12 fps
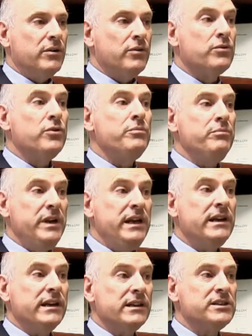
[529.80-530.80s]
group
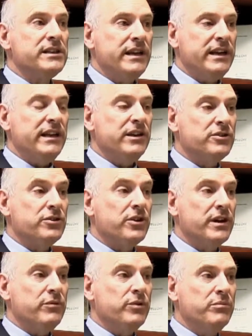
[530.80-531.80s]
meetings that the
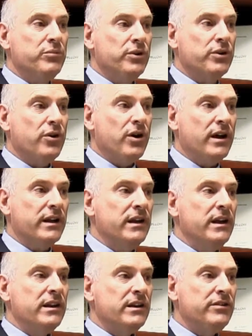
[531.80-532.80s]
attorney would put on
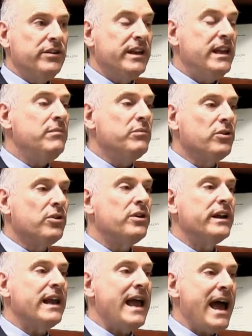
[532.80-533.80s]
to keep
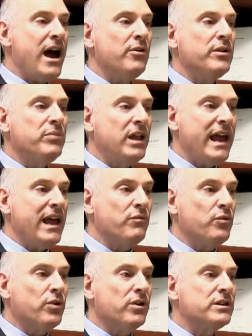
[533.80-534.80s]
learning how the plan
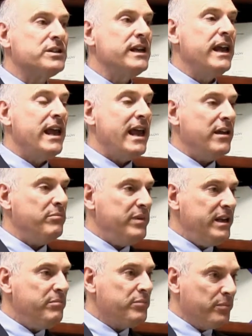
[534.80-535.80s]
works and
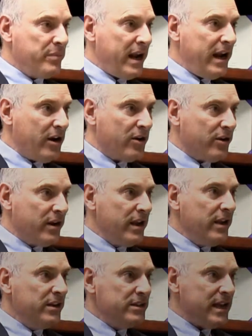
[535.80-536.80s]
be prepared
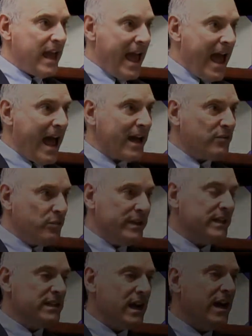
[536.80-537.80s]
to act when
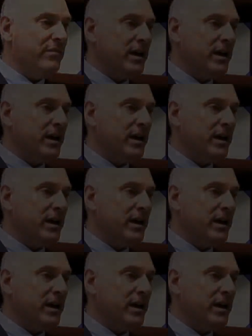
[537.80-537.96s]
the time